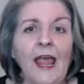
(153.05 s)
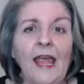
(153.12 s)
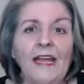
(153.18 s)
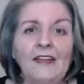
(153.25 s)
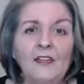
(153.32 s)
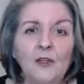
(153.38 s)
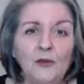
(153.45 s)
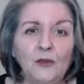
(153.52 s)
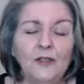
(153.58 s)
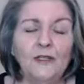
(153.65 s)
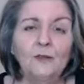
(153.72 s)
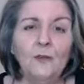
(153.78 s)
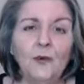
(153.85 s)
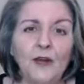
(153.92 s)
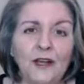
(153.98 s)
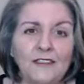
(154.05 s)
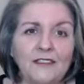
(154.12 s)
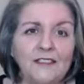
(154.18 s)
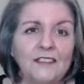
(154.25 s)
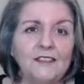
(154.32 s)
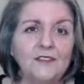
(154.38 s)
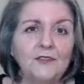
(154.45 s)
and you can
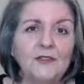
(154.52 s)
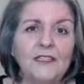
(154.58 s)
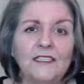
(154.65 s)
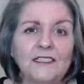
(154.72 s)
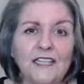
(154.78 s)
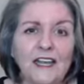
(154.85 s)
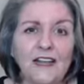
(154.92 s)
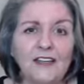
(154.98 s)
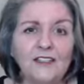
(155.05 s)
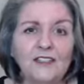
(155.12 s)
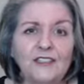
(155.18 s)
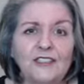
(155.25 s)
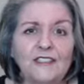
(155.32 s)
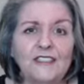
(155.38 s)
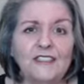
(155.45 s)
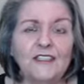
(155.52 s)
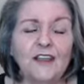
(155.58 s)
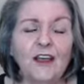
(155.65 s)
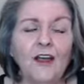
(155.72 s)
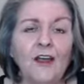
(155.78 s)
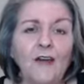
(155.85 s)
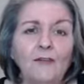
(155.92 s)
process transactions
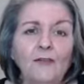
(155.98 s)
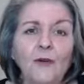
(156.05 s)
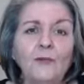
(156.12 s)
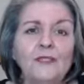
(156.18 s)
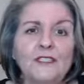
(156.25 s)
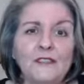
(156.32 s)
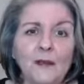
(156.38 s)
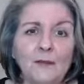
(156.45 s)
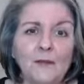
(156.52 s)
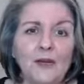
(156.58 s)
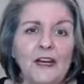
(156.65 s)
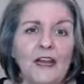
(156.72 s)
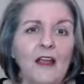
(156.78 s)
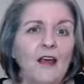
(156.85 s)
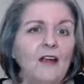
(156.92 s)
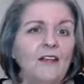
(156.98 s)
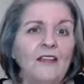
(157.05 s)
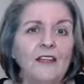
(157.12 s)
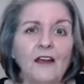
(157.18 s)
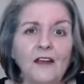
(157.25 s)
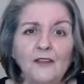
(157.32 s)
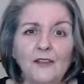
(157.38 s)
from somebody on
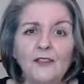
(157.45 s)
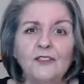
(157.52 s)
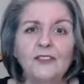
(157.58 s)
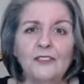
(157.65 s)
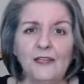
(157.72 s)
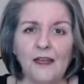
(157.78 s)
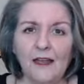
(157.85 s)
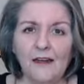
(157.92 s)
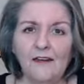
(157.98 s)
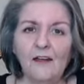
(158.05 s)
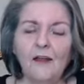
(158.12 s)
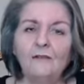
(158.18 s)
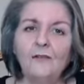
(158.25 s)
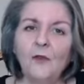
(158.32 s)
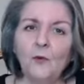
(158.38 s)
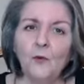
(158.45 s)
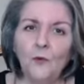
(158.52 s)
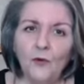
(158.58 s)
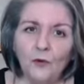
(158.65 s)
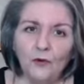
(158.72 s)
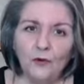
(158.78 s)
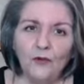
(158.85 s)
the other side of the
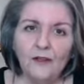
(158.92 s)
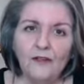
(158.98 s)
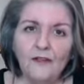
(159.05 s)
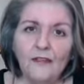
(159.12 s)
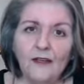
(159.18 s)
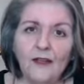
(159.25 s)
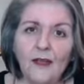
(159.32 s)
world